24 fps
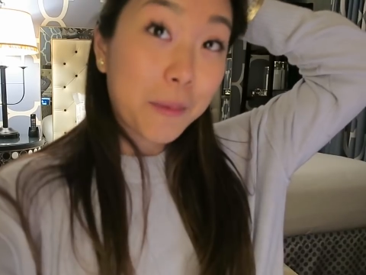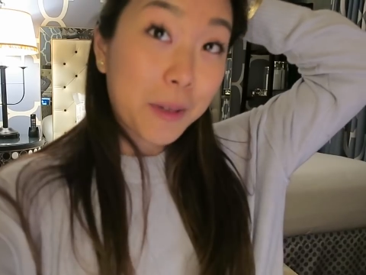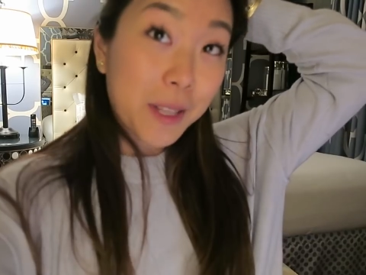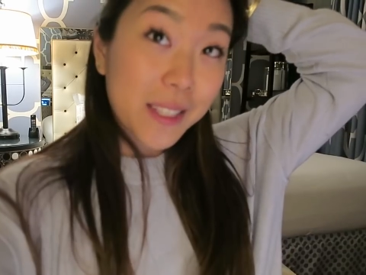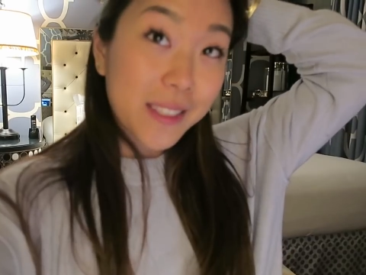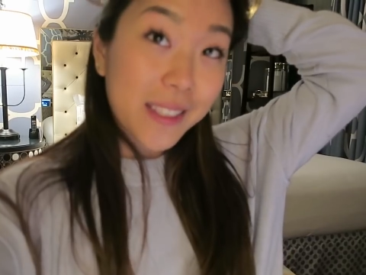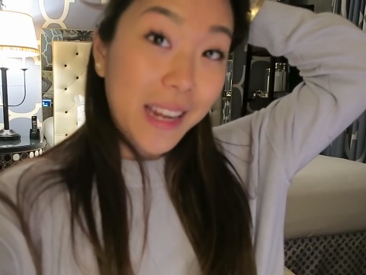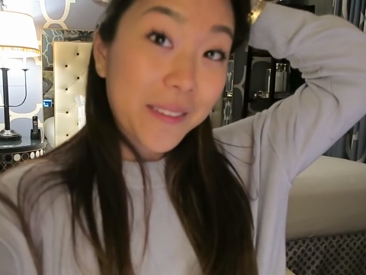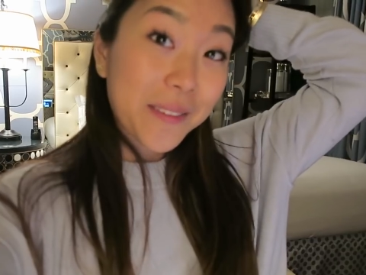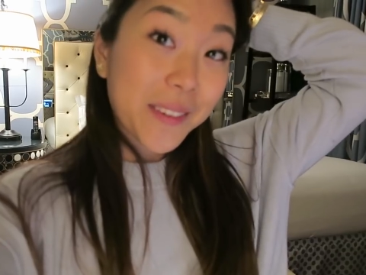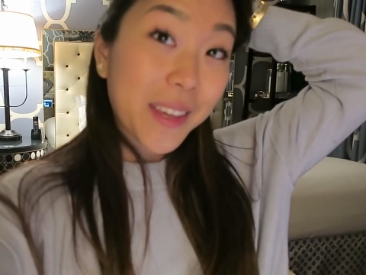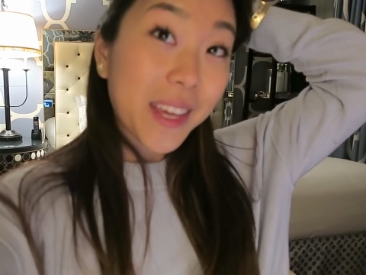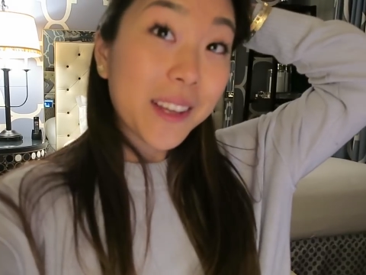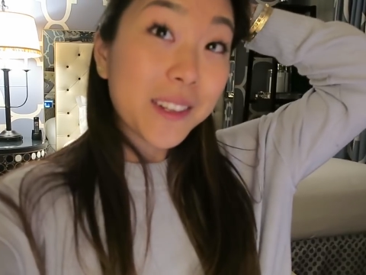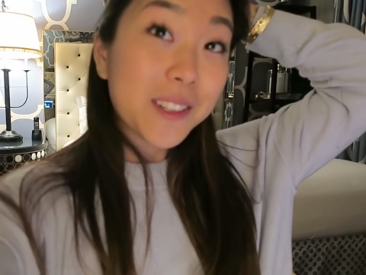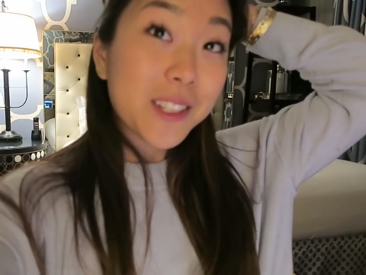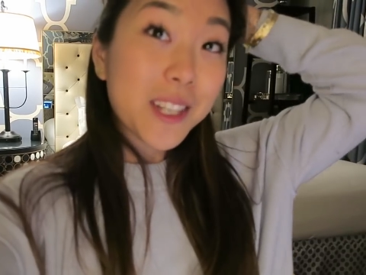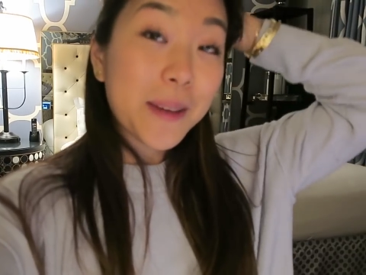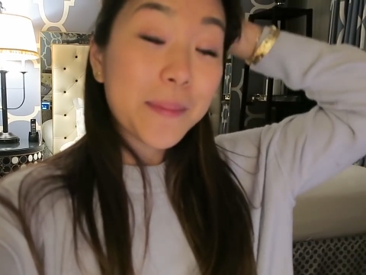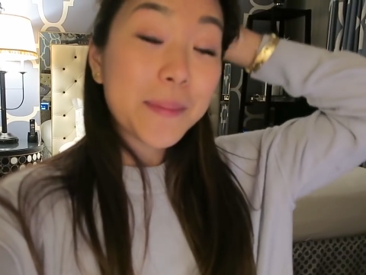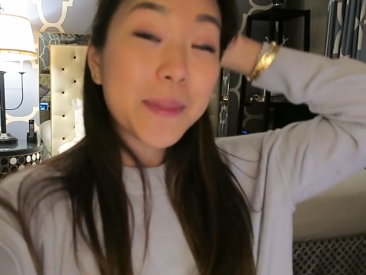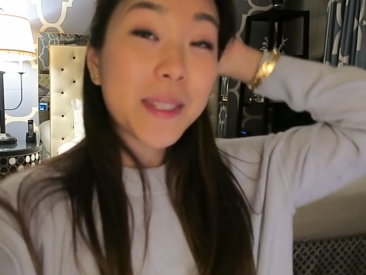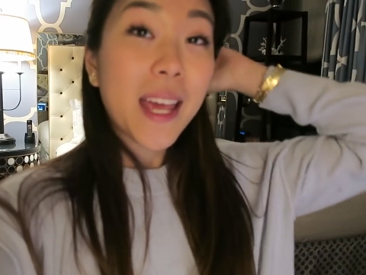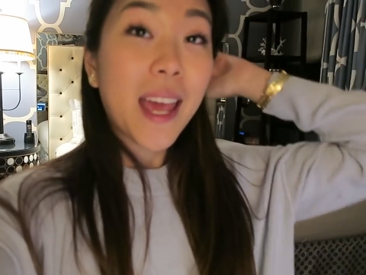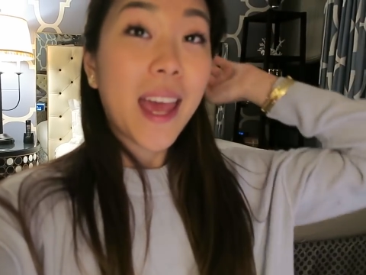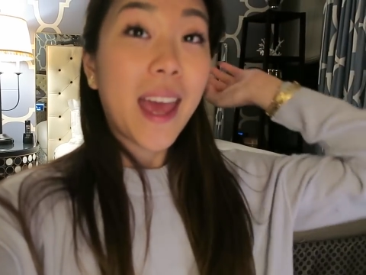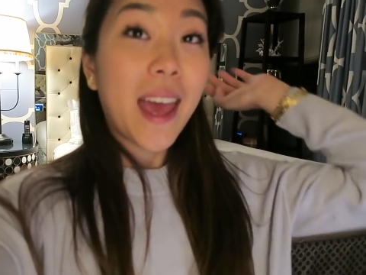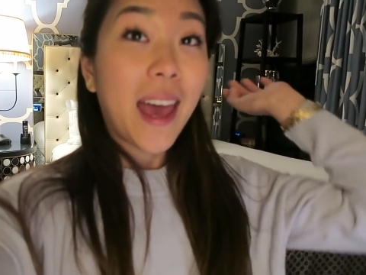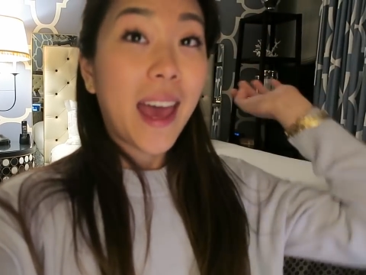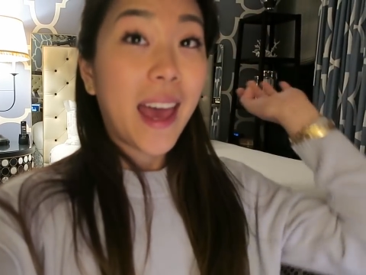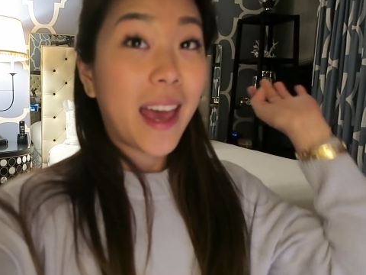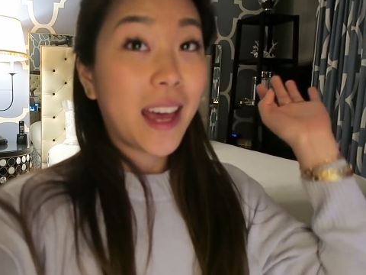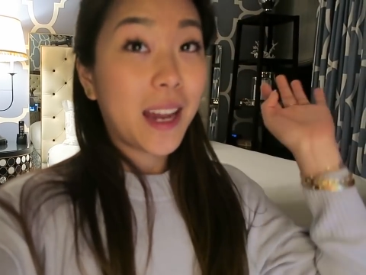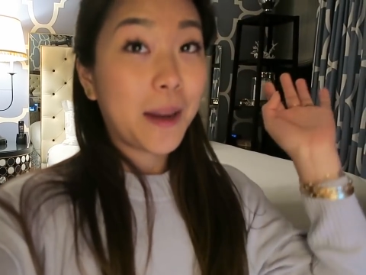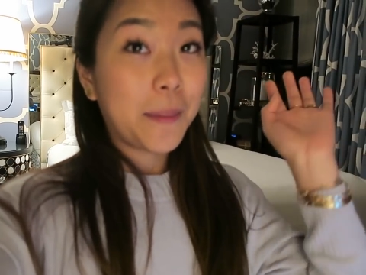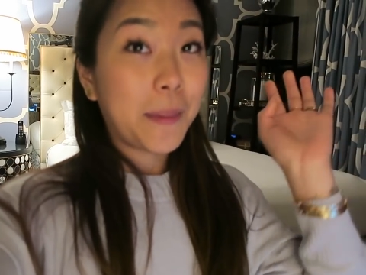with a side of kale chips,
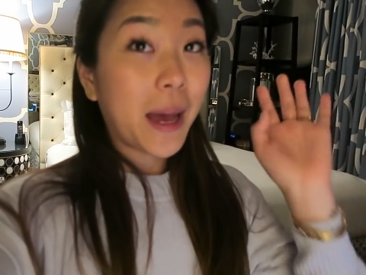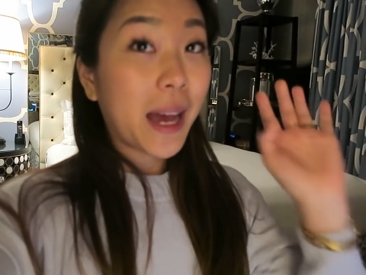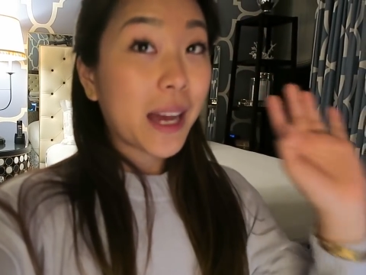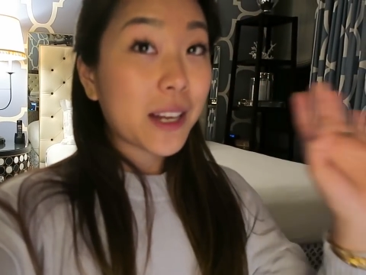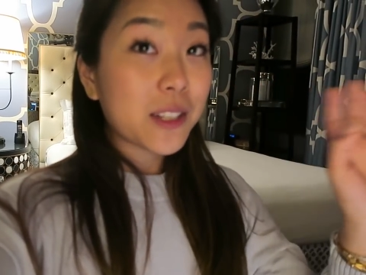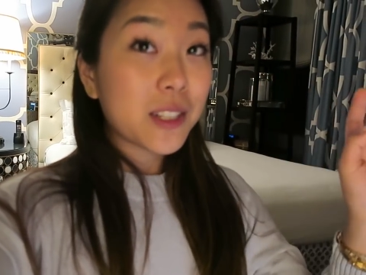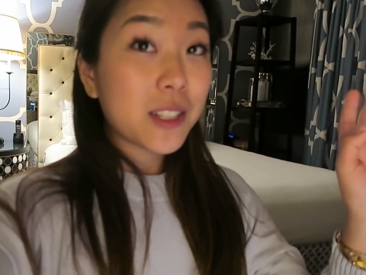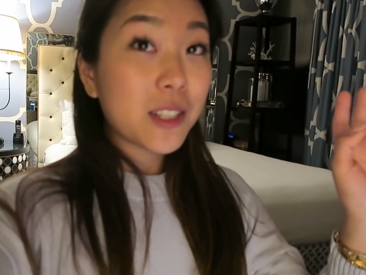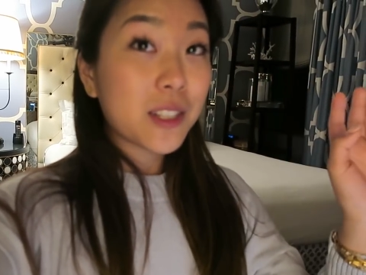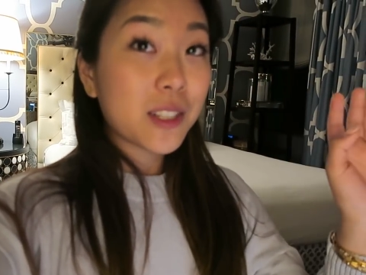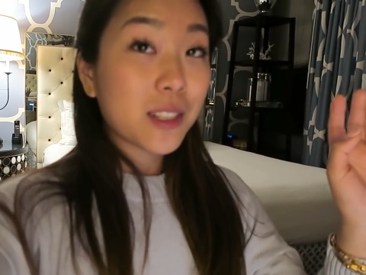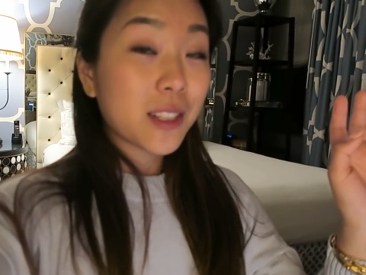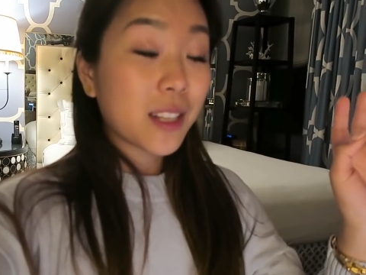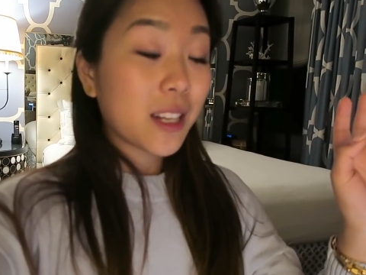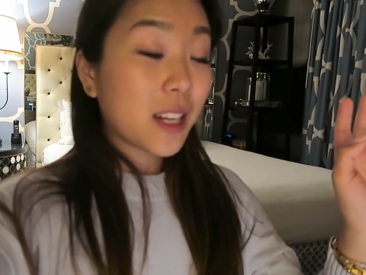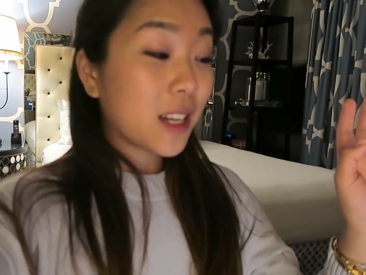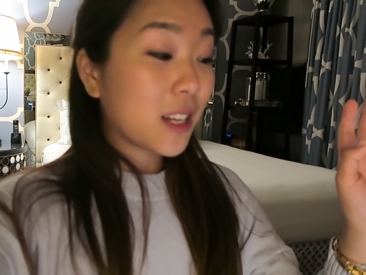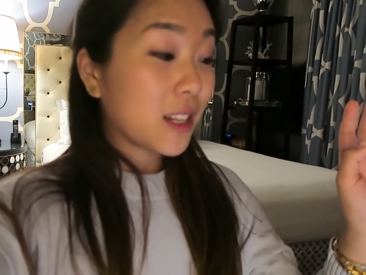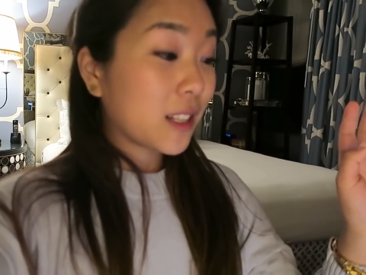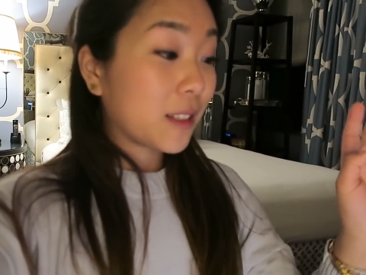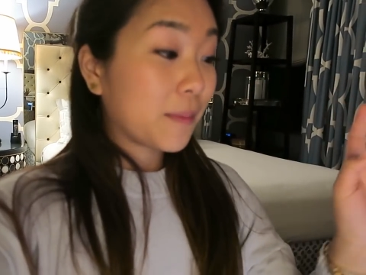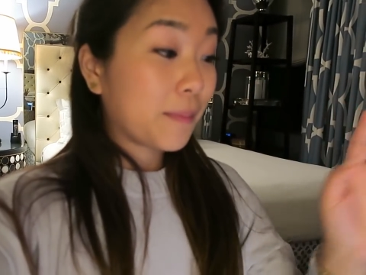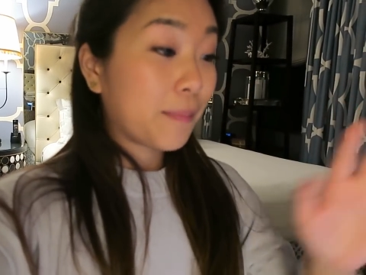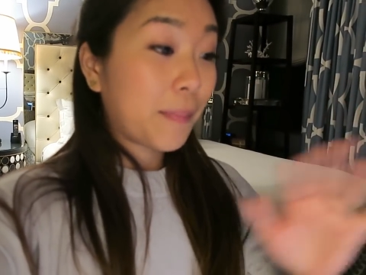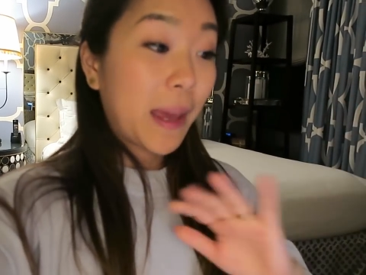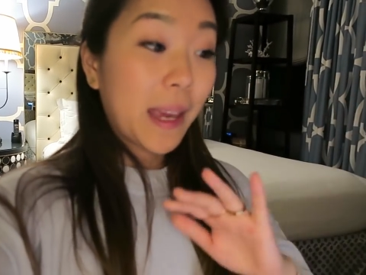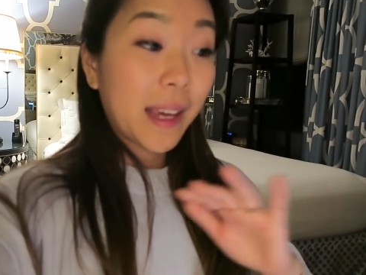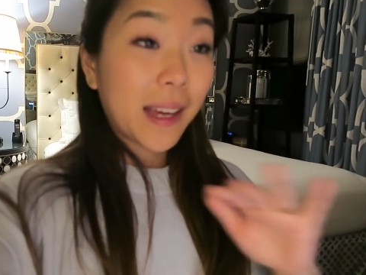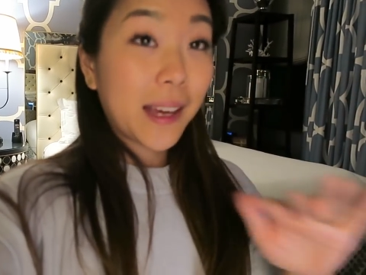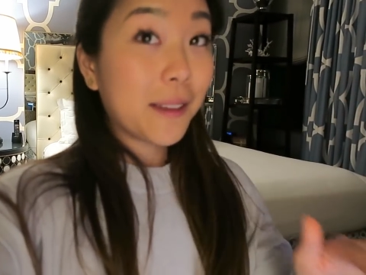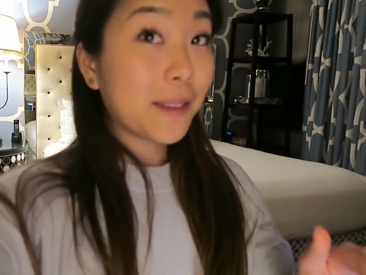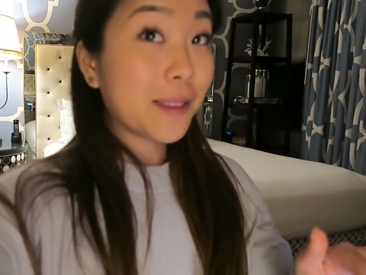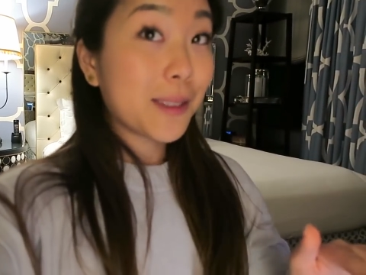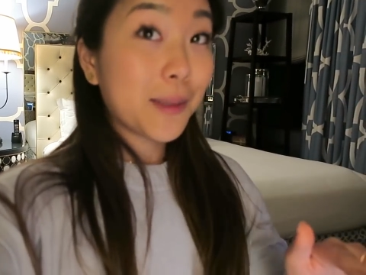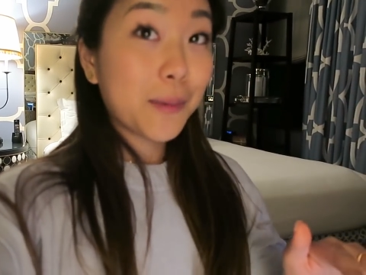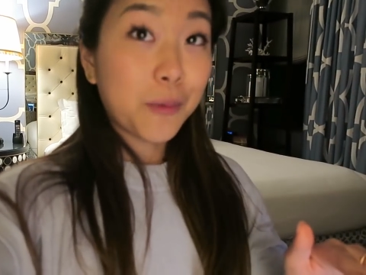and I'm actually just gonna bang
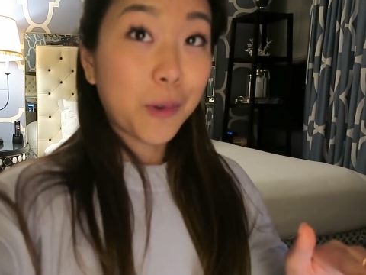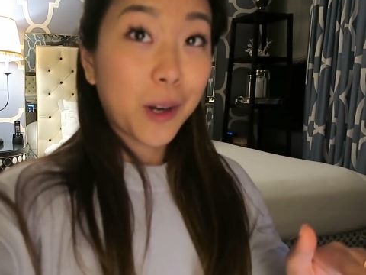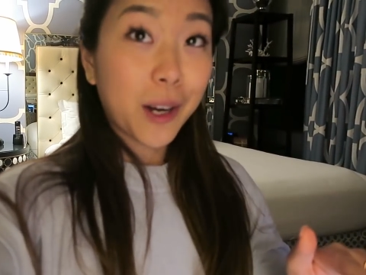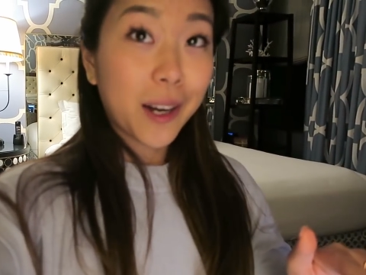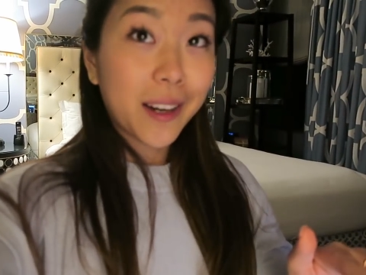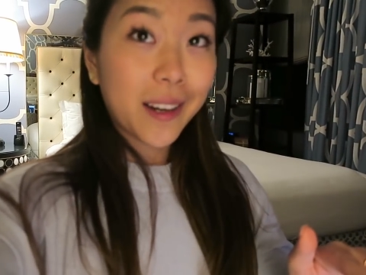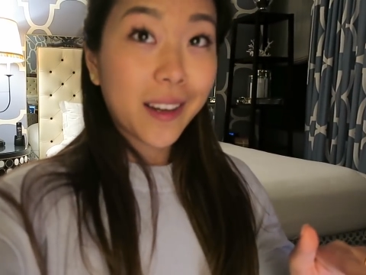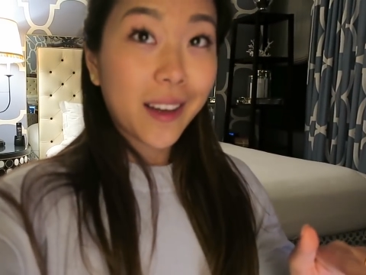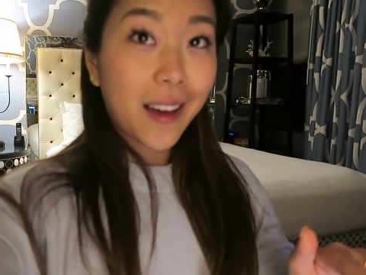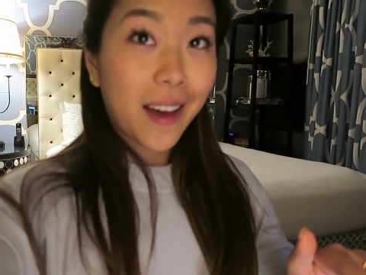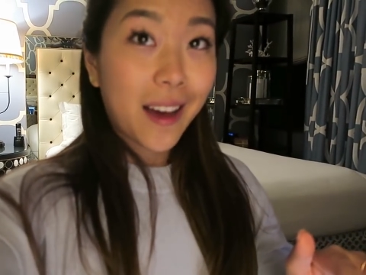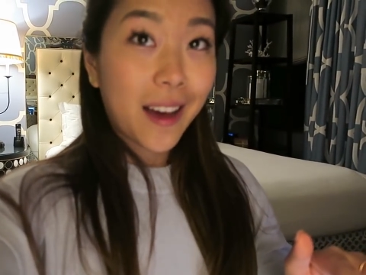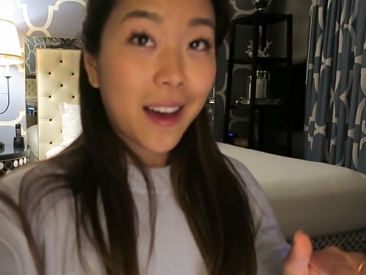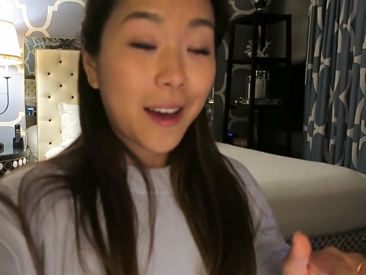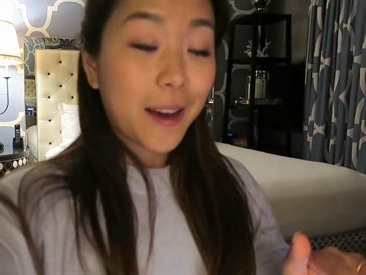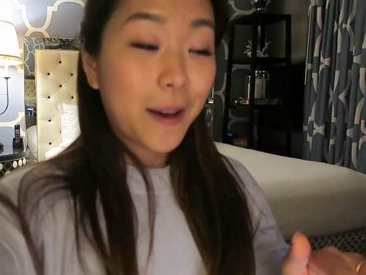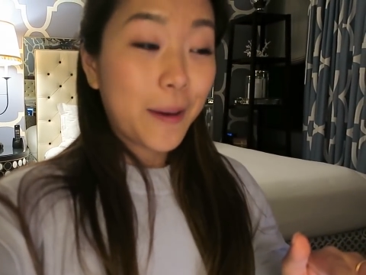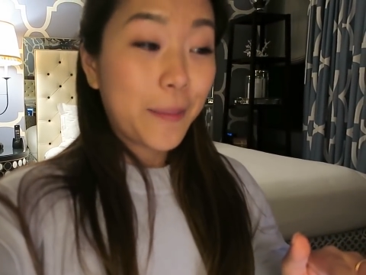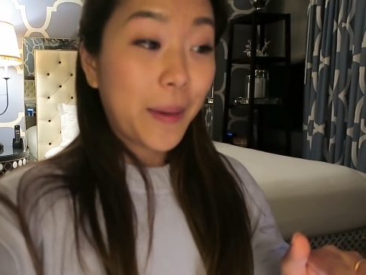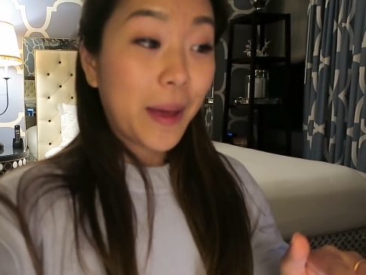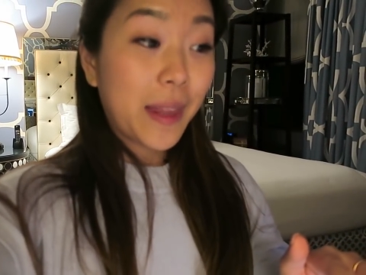out some work um,